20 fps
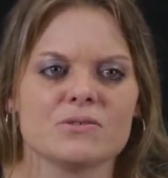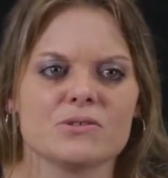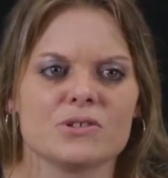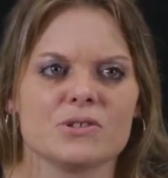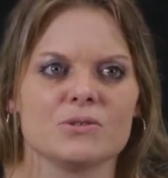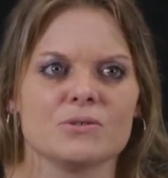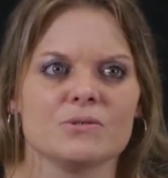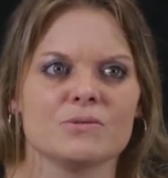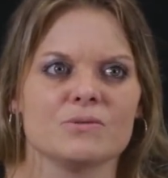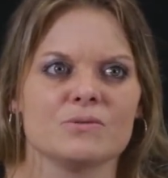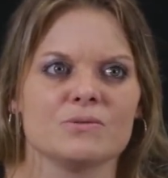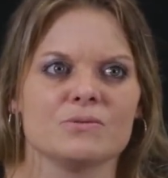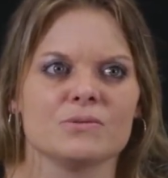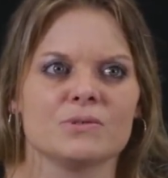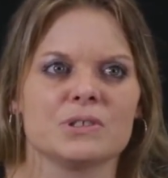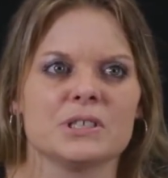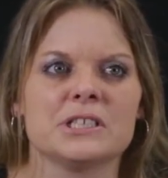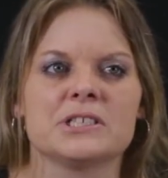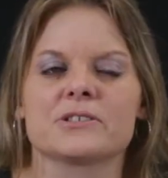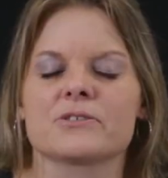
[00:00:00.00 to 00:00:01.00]
to
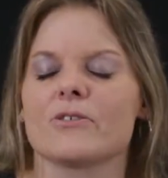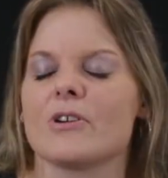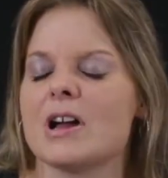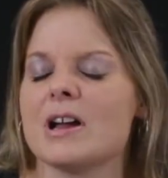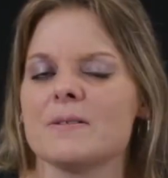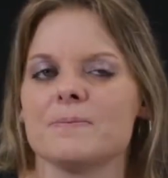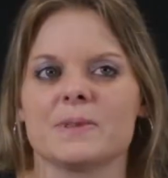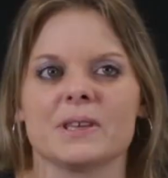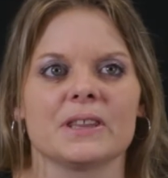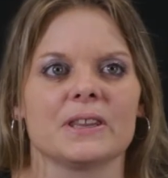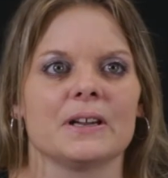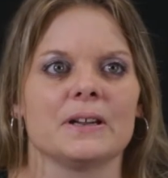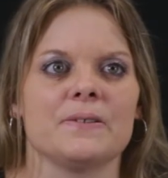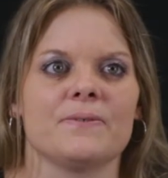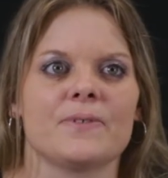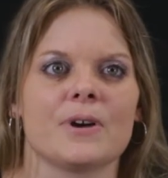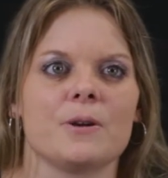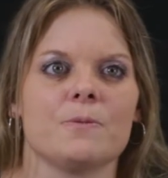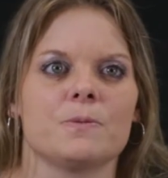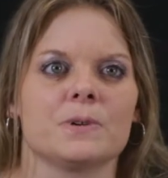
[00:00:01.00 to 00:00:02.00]
describe the
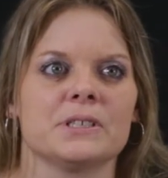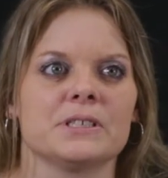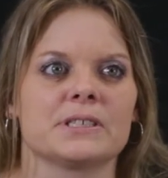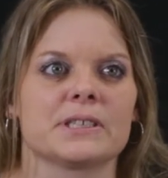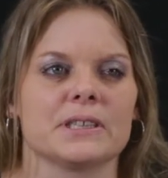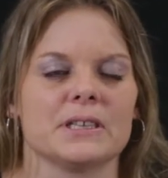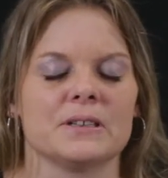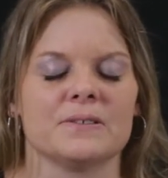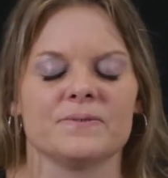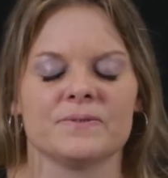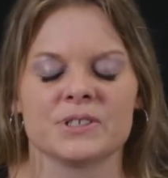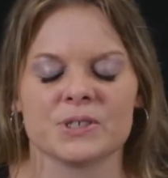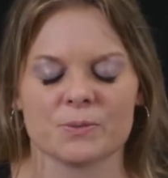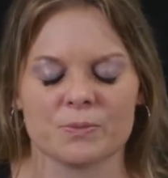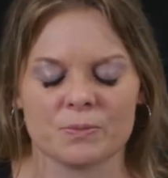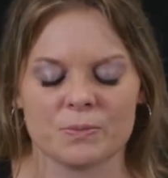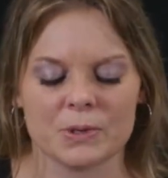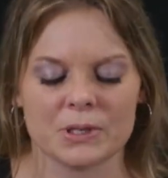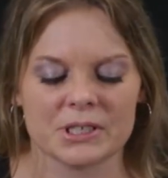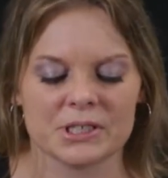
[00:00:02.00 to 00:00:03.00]
life I once lived
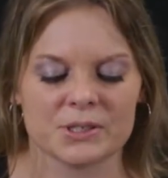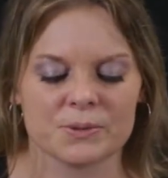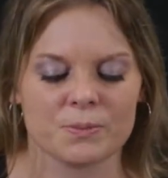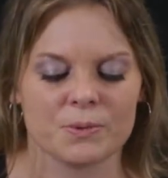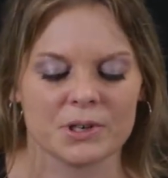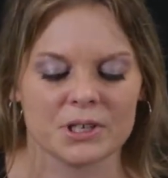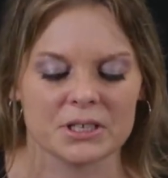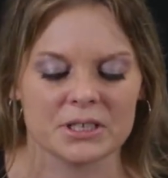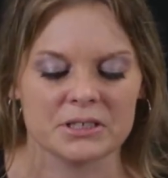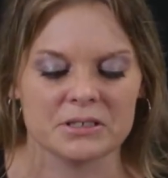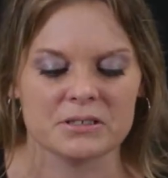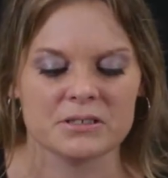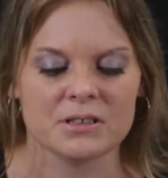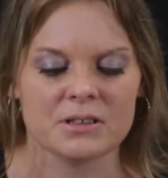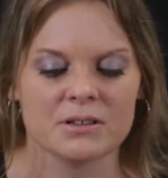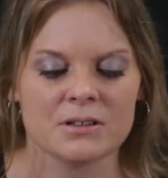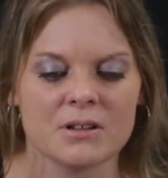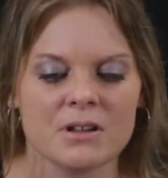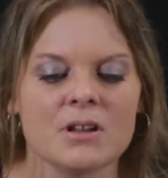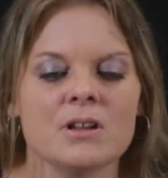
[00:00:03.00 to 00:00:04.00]
was one
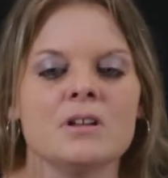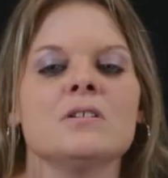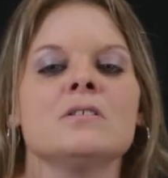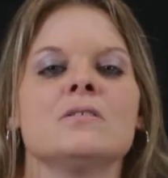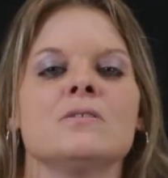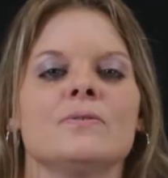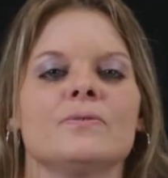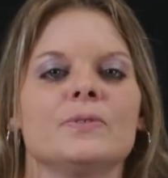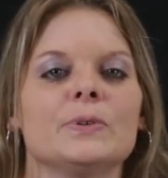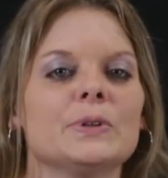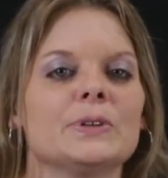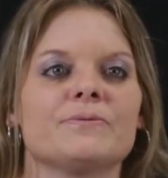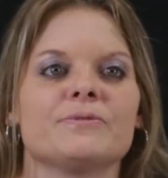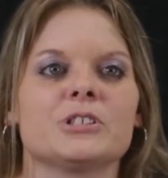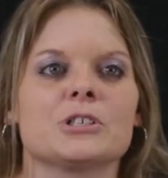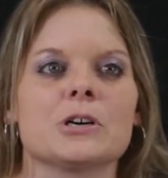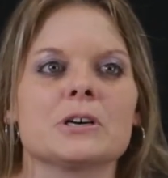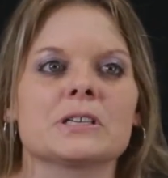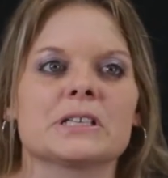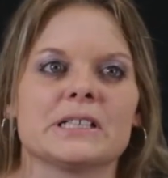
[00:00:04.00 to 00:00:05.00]
full of
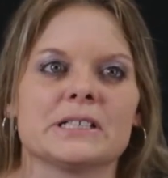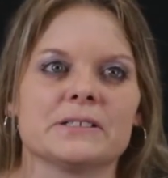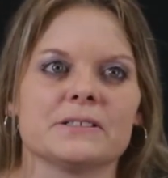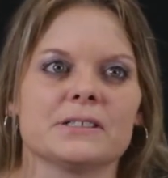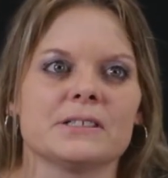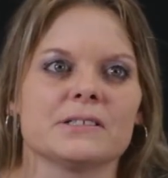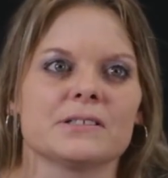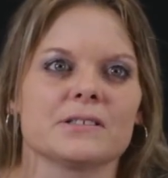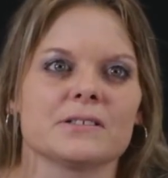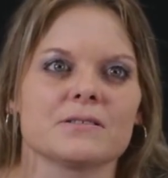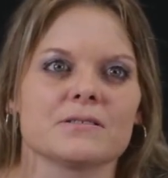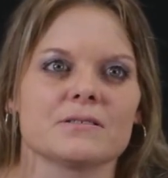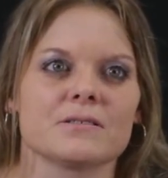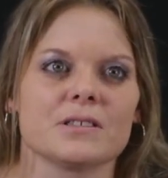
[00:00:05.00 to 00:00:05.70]
darkness,